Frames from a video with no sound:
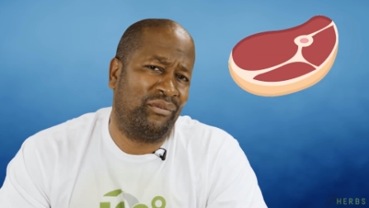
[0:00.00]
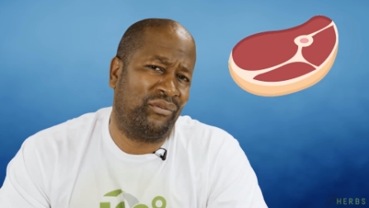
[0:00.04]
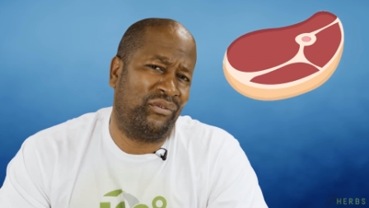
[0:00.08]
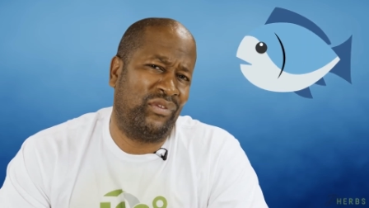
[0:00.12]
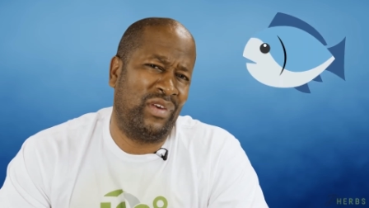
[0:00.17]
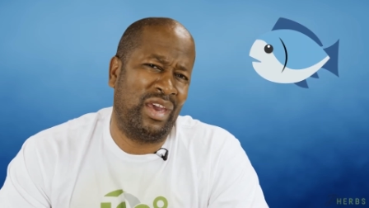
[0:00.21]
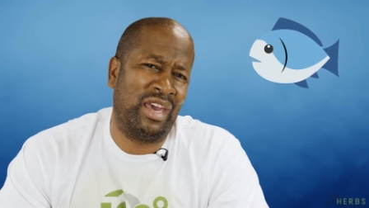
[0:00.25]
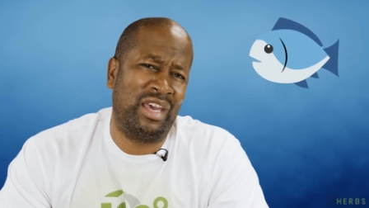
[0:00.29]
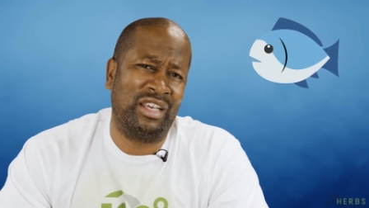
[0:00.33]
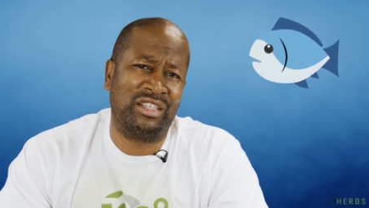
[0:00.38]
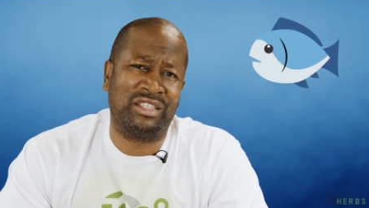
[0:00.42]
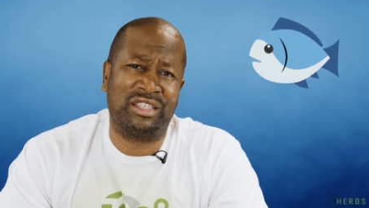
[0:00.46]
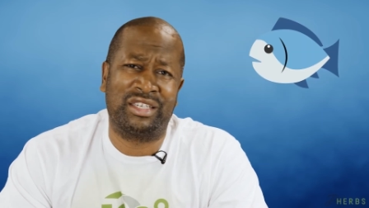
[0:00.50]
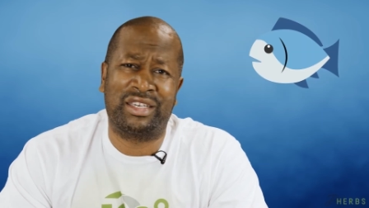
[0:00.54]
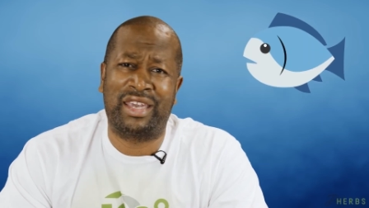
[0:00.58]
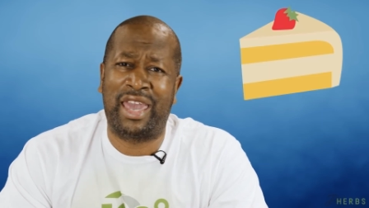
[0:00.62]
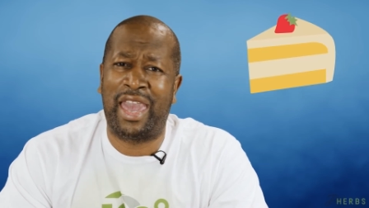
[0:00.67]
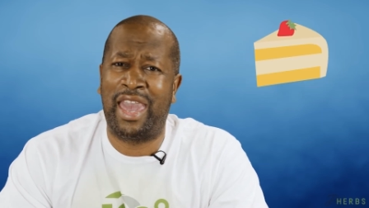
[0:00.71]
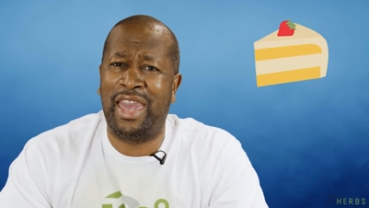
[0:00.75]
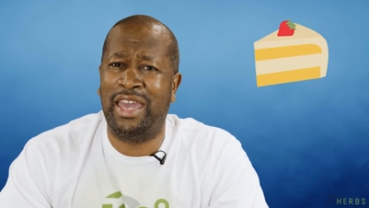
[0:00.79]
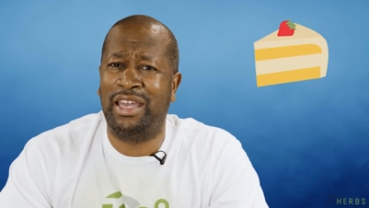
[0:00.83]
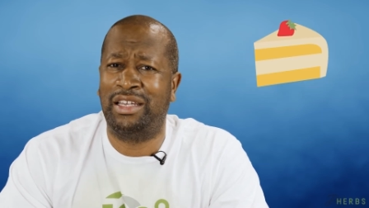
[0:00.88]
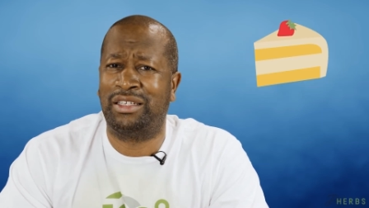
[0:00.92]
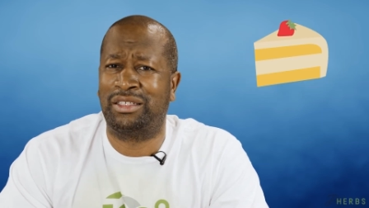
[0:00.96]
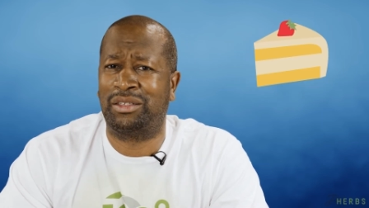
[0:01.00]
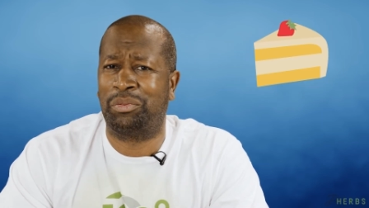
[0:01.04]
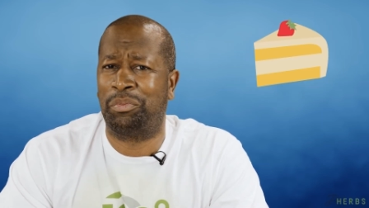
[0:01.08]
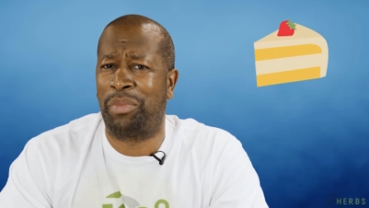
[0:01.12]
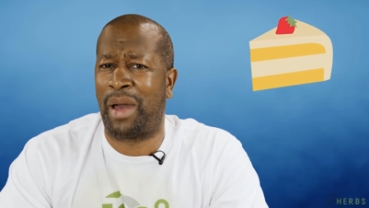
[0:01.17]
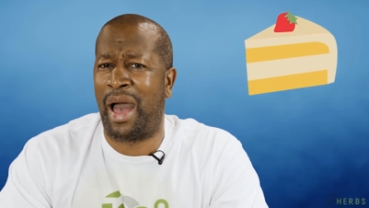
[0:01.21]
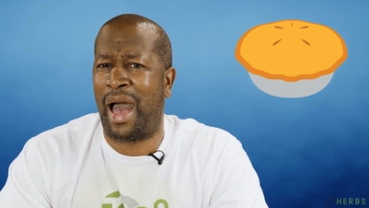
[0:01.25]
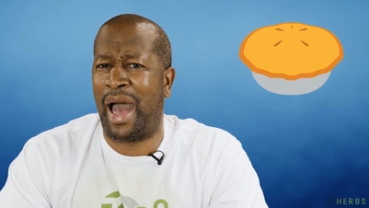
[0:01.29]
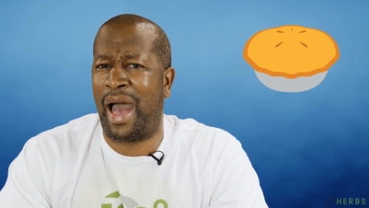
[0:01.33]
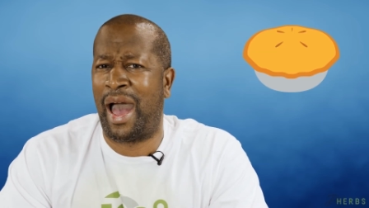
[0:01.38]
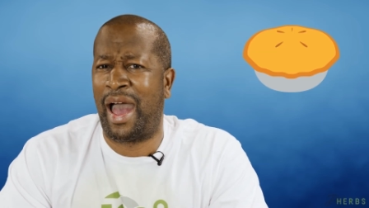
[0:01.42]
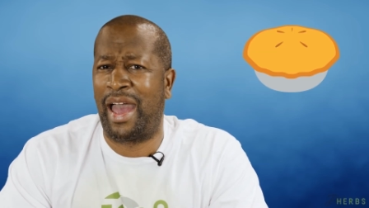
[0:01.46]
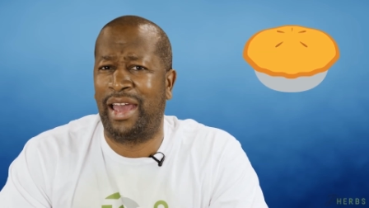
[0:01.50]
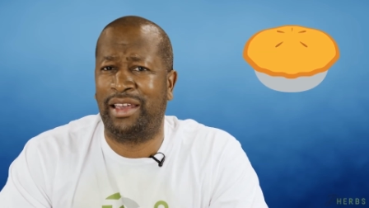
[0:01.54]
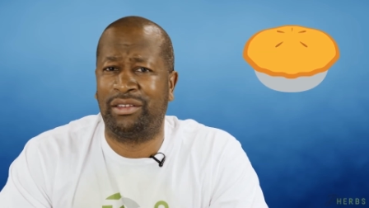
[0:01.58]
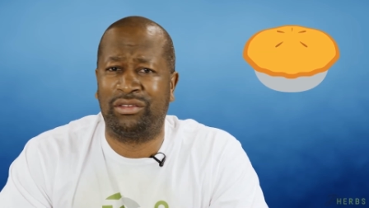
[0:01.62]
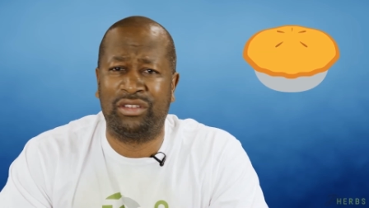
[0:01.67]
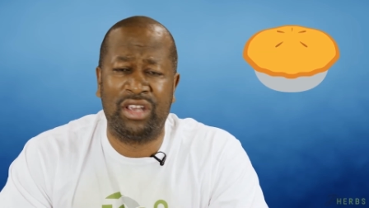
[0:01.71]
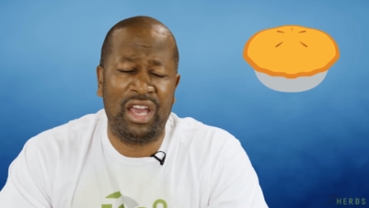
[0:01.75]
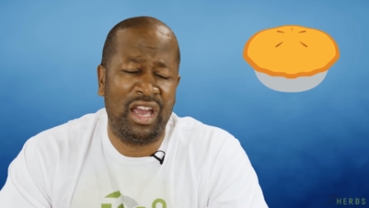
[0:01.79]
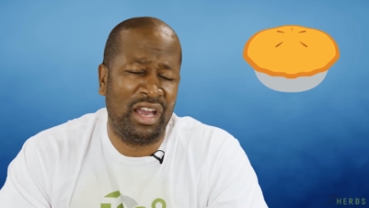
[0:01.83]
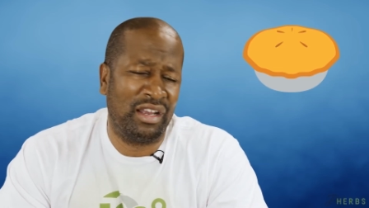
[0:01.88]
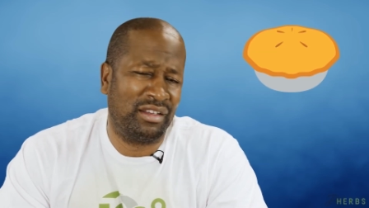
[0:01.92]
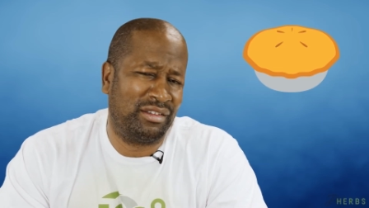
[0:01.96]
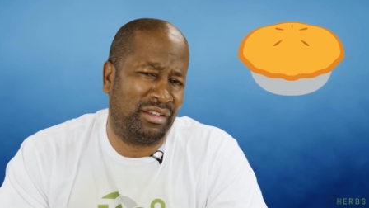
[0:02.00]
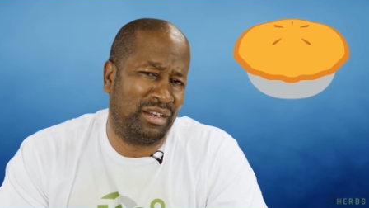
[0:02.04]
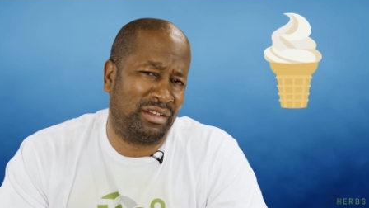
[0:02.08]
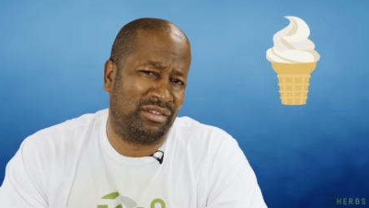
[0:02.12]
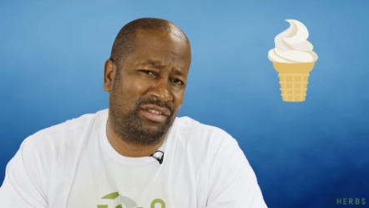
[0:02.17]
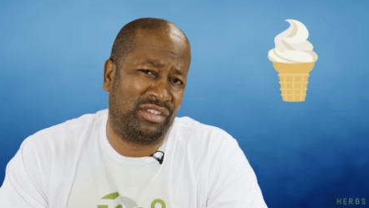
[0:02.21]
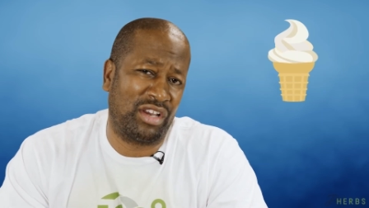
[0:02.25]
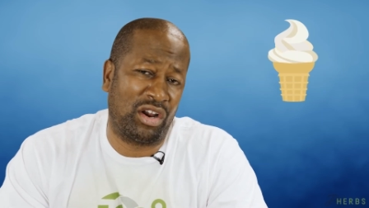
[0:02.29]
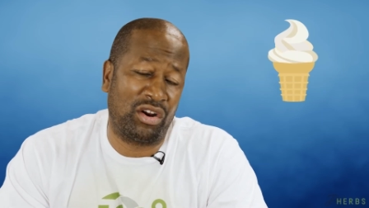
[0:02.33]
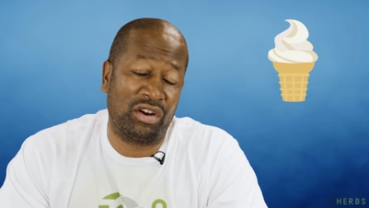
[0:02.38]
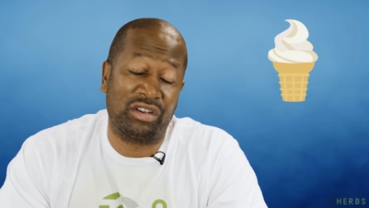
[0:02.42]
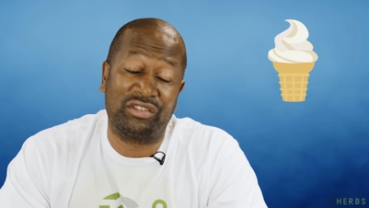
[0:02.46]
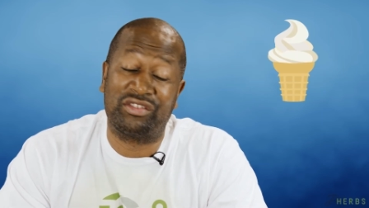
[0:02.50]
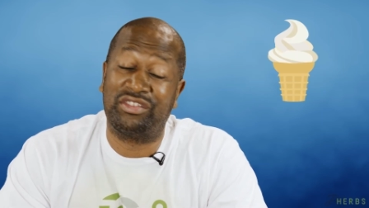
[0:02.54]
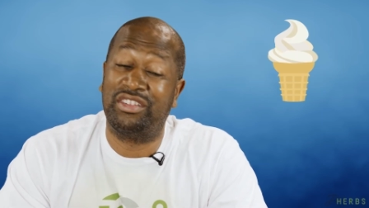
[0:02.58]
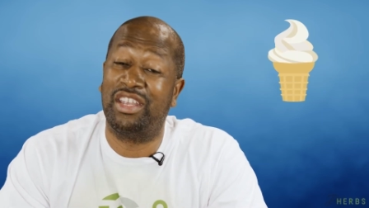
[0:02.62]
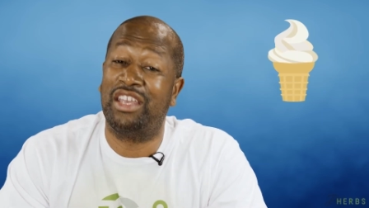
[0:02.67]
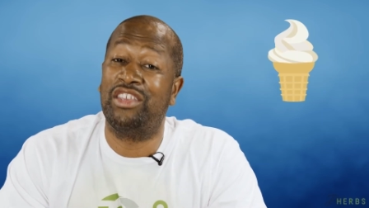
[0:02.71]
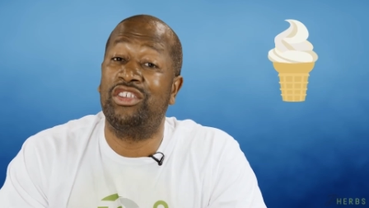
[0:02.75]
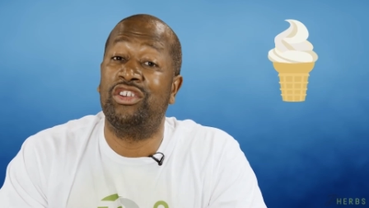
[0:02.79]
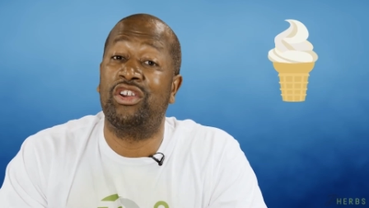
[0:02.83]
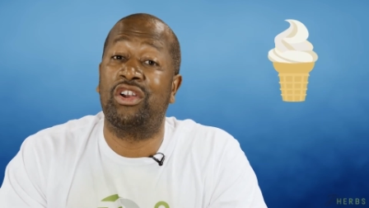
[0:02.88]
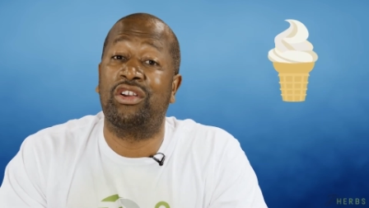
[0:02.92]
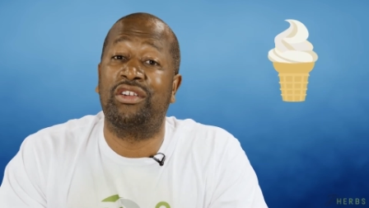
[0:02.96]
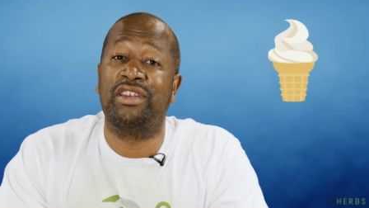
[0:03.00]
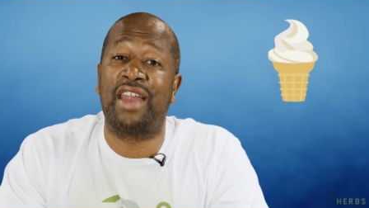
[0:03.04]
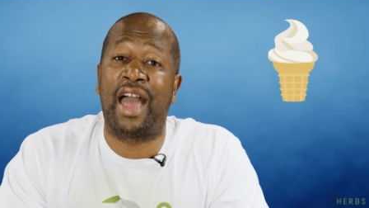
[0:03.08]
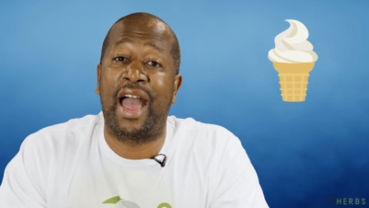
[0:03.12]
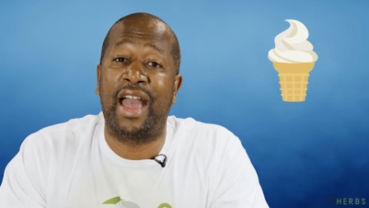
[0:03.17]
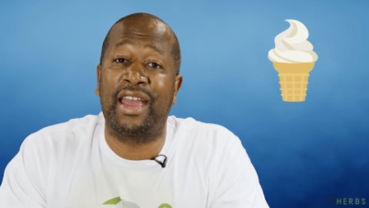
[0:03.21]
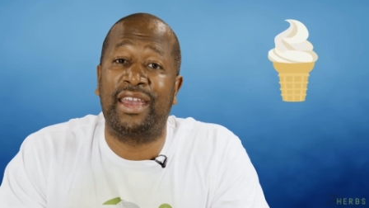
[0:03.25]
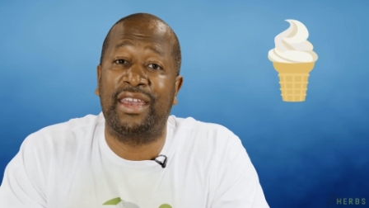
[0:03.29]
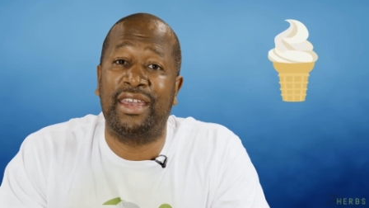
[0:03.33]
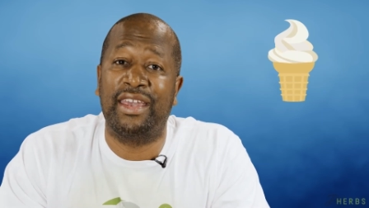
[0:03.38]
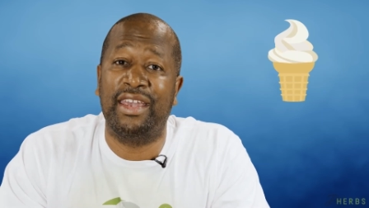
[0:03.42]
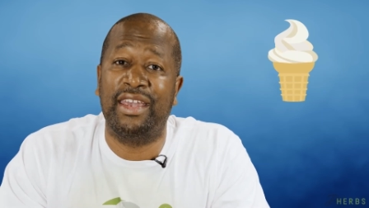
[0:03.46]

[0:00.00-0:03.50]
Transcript: fish, cakes, pies, desserts, then you're not